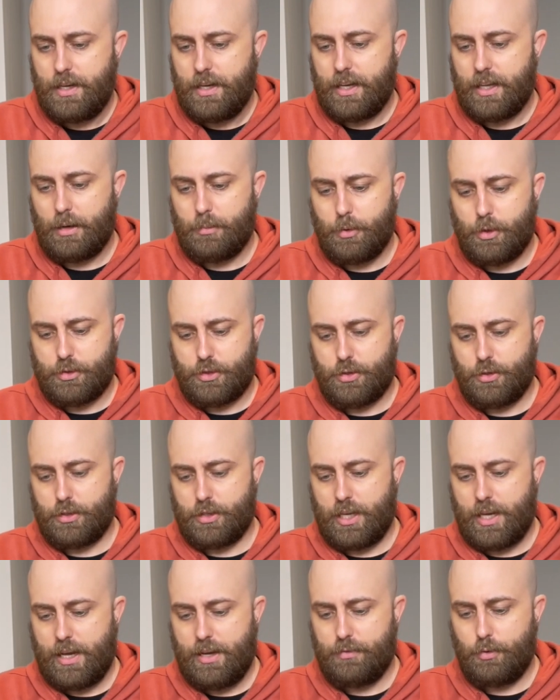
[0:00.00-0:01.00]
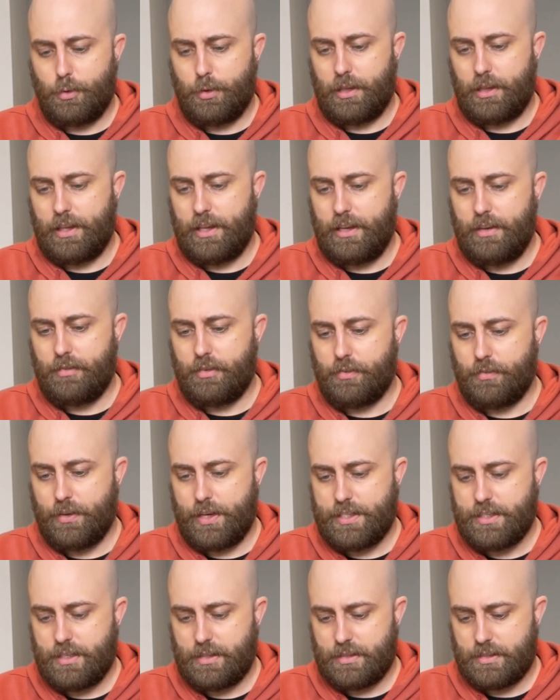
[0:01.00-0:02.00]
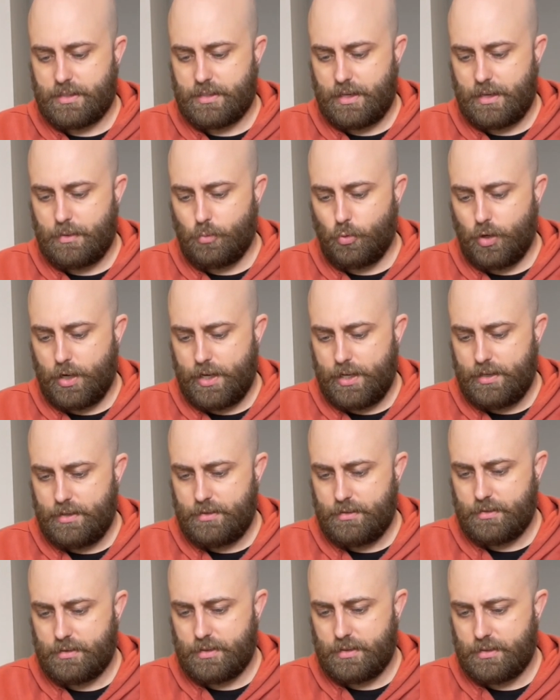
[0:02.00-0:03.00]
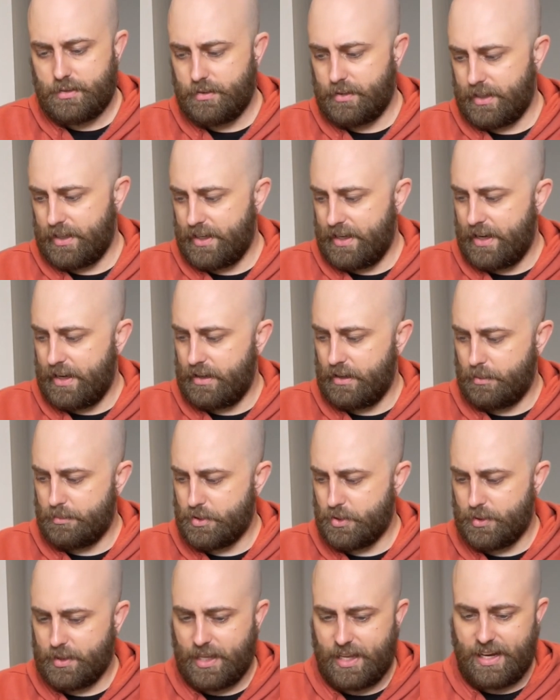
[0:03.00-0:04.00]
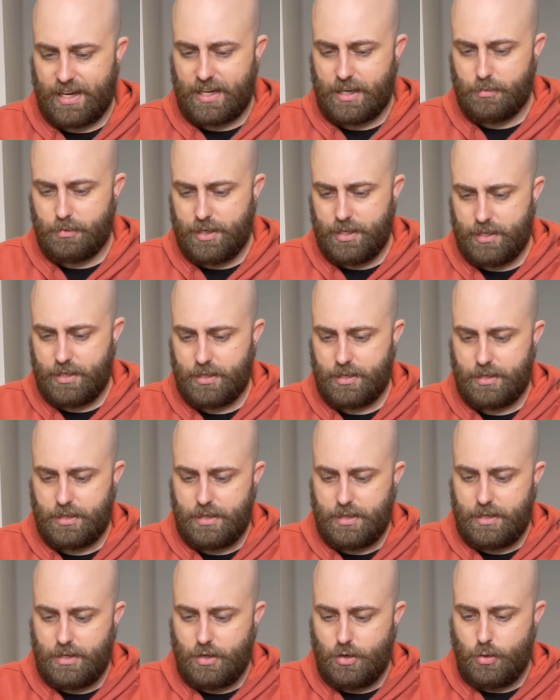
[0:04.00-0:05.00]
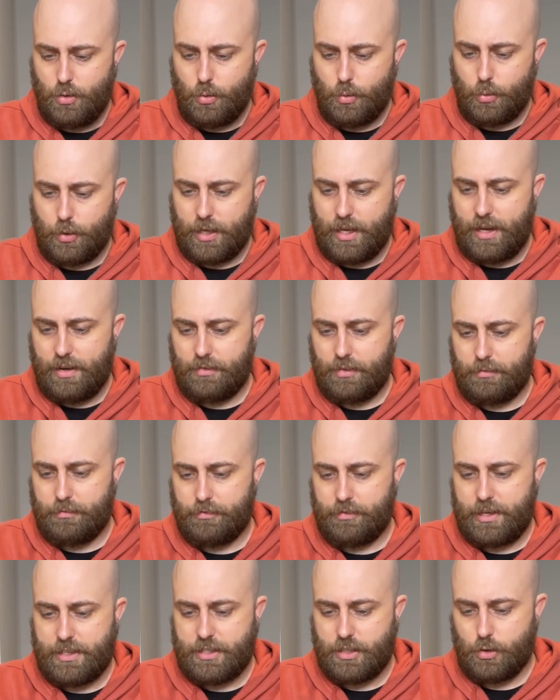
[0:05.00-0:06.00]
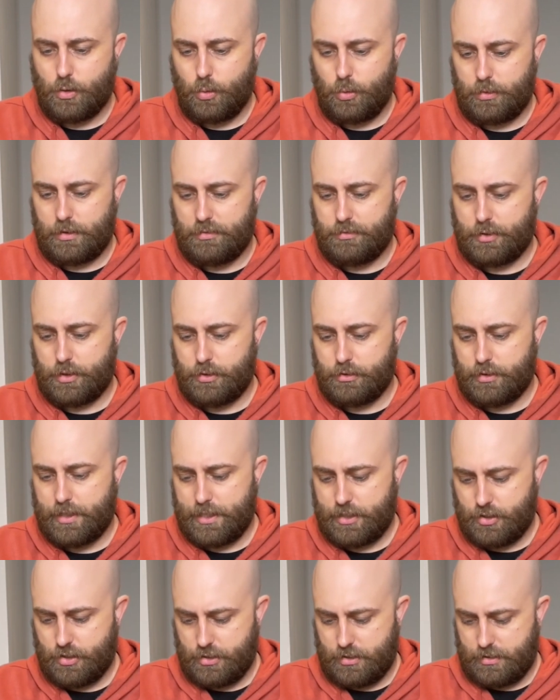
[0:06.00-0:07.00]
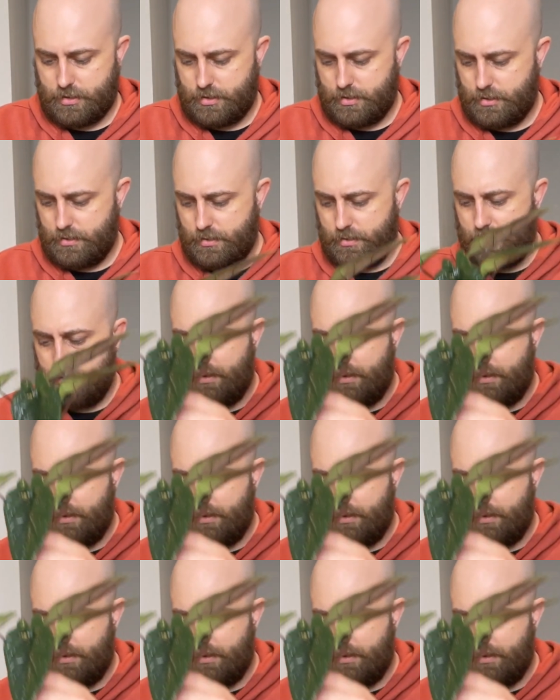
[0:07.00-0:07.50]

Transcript: And I'm not sure, do you have all the leaves facing the same way? You know, they're going to end up doing that anyway. Or do you have them facing all different directions?